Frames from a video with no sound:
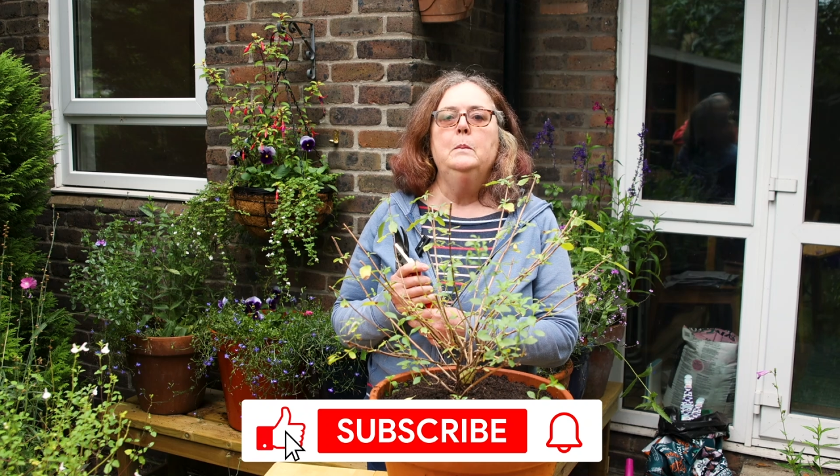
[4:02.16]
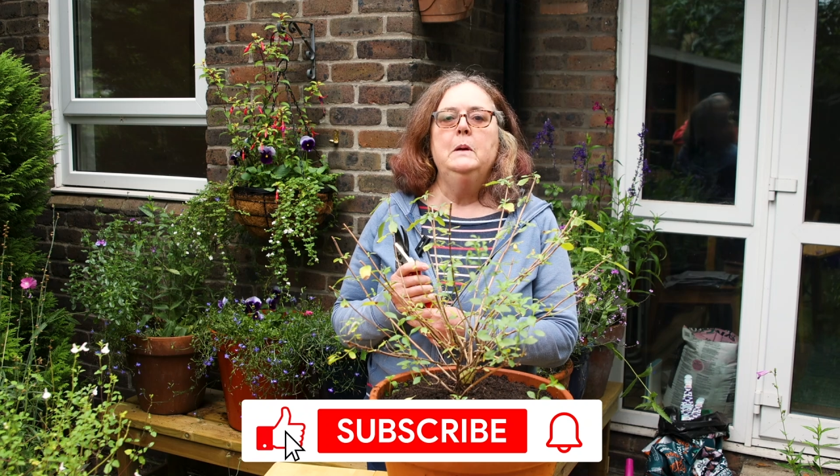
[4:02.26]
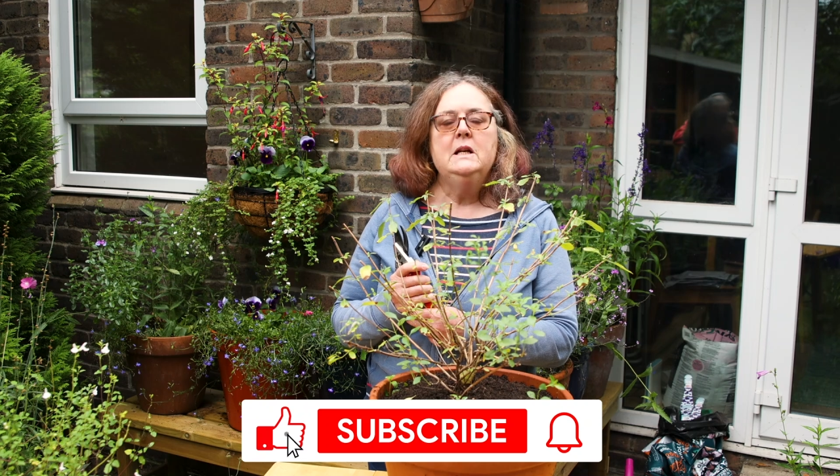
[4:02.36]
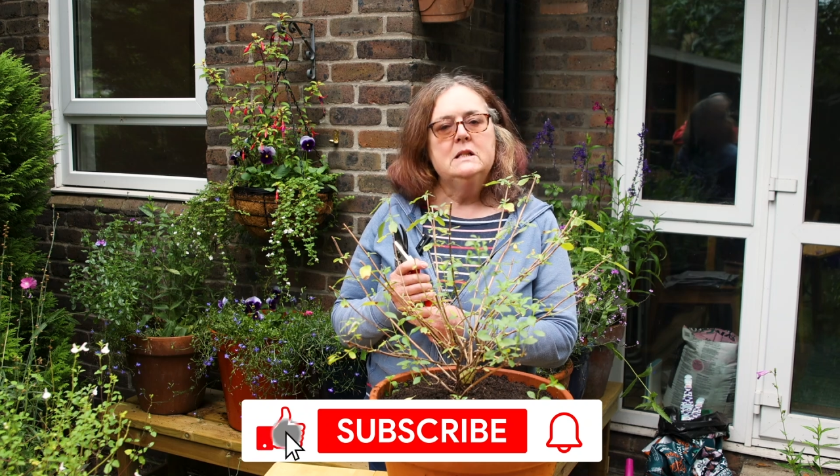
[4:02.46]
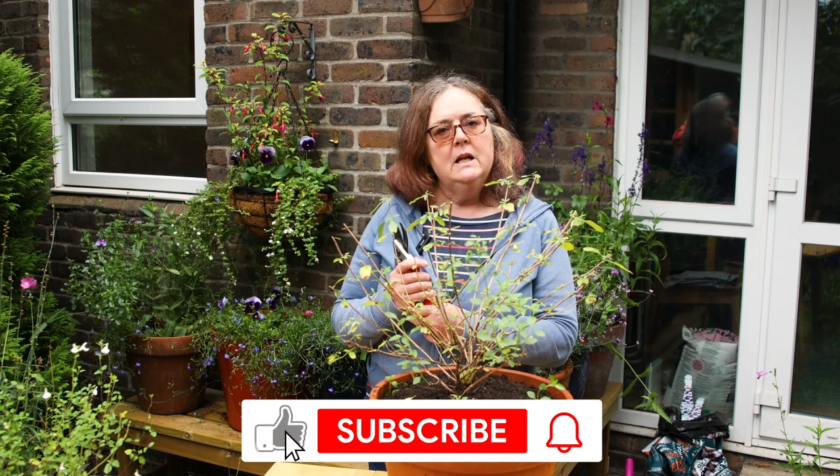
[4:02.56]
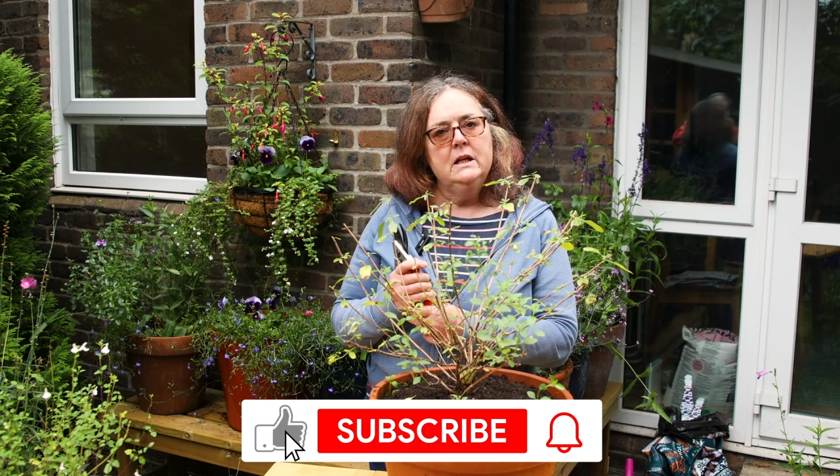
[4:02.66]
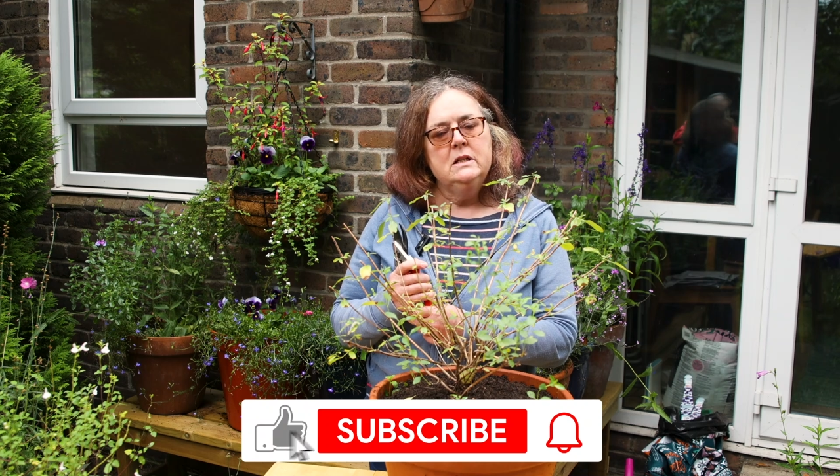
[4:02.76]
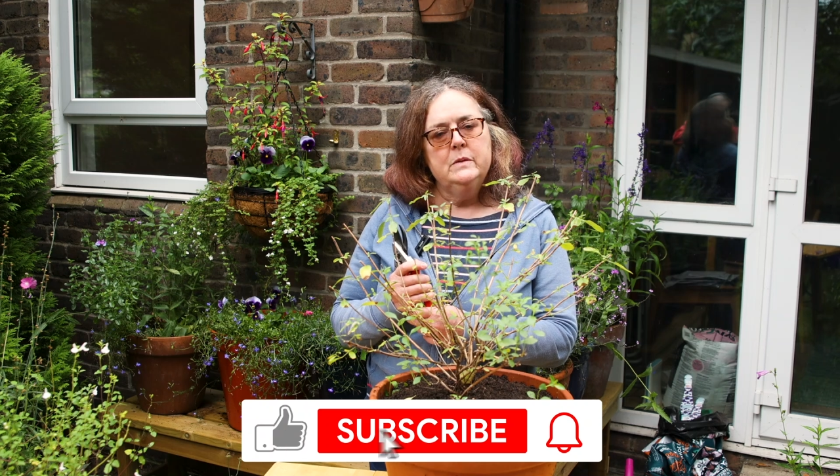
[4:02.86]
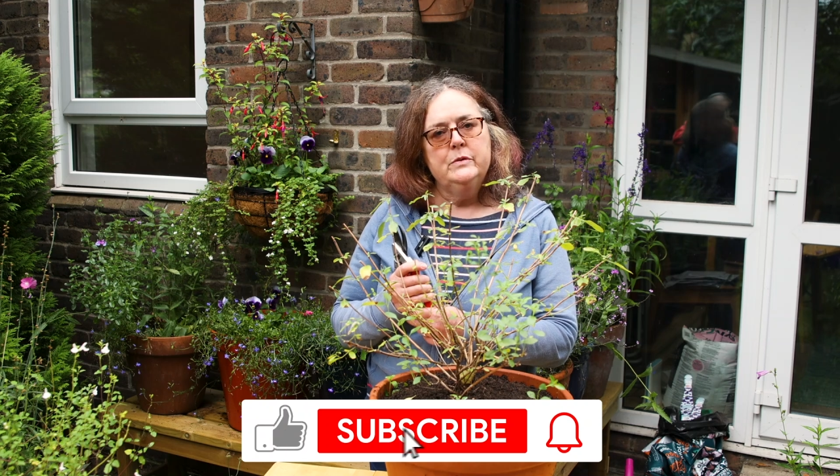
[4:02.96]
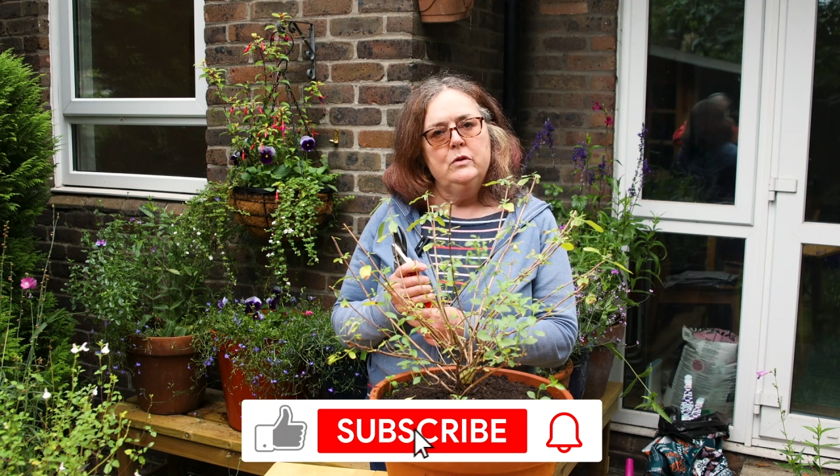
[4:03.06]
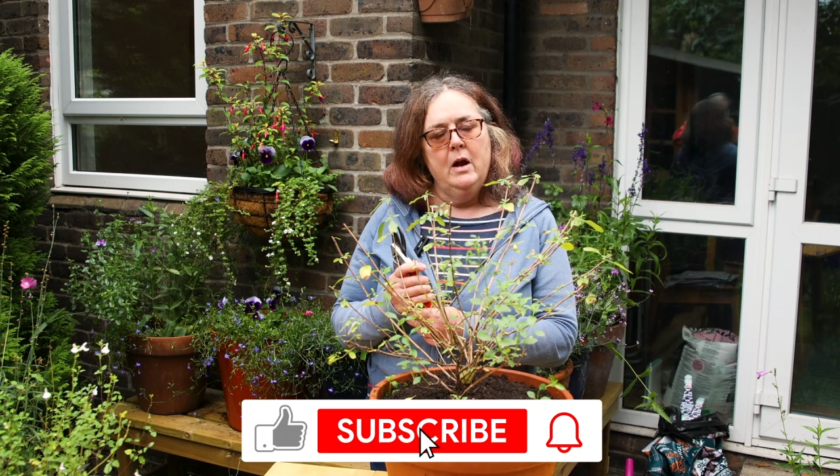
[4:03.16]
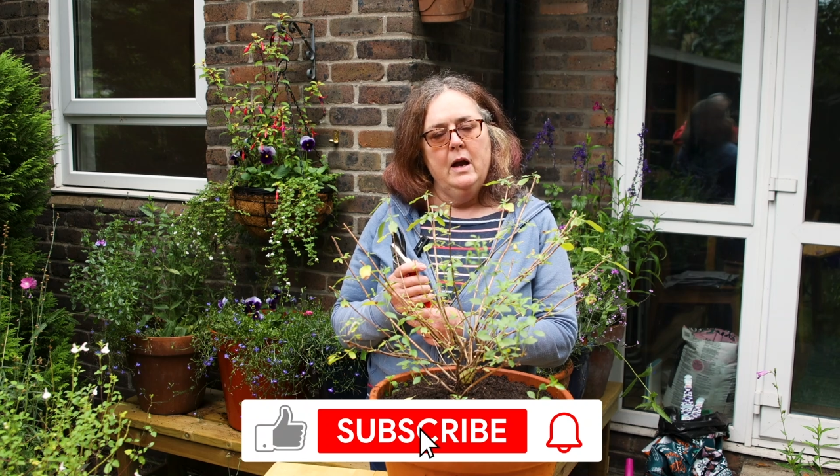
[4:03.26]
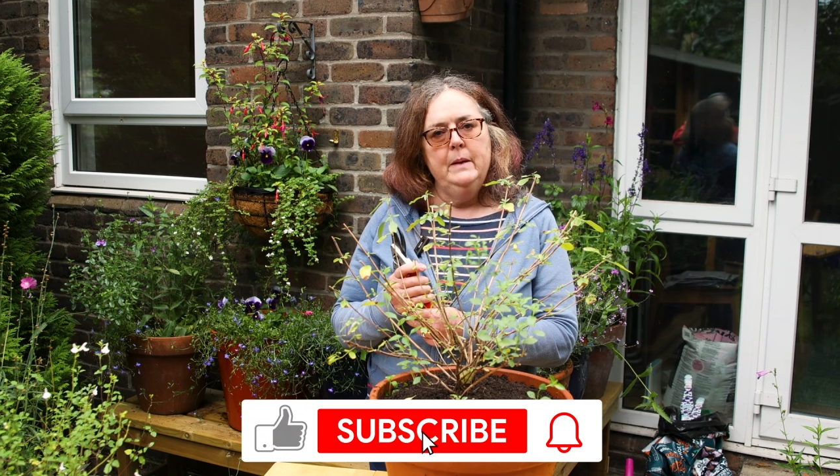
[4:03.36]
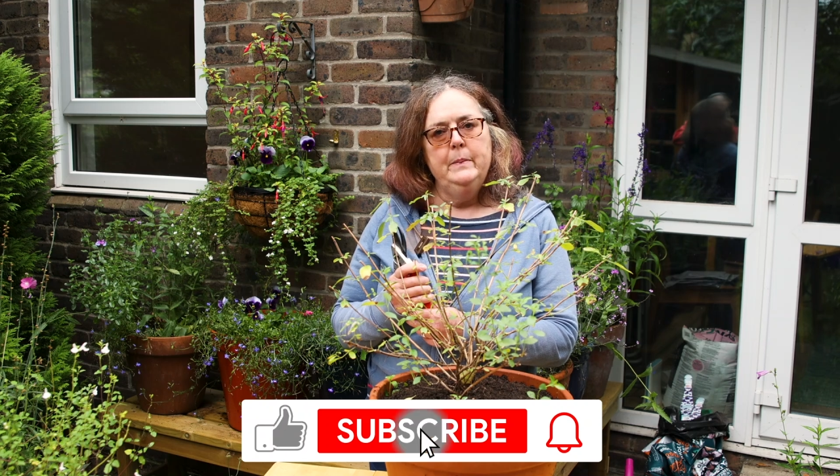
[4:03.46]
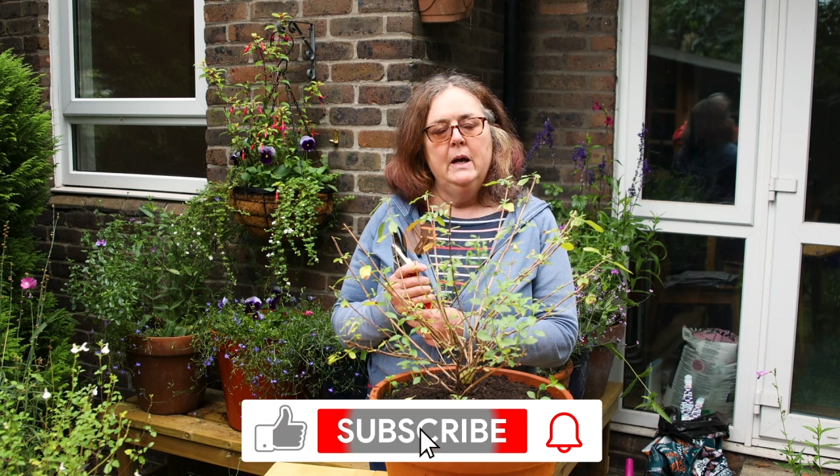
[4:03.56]
Please like and
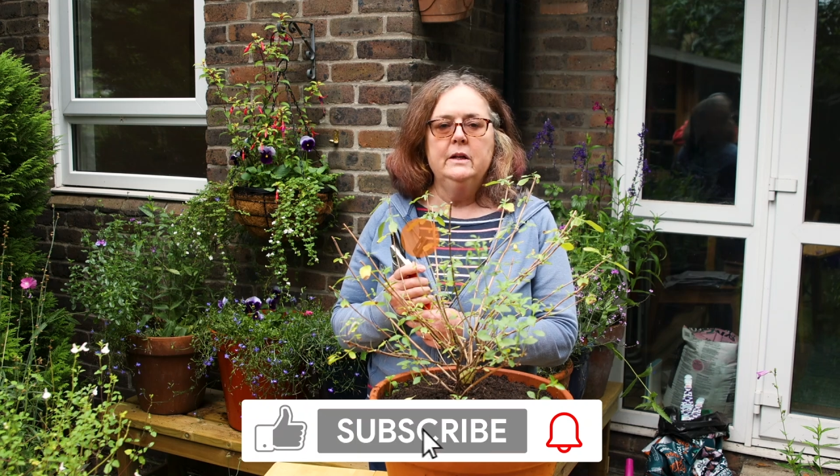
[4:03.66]
subscribe,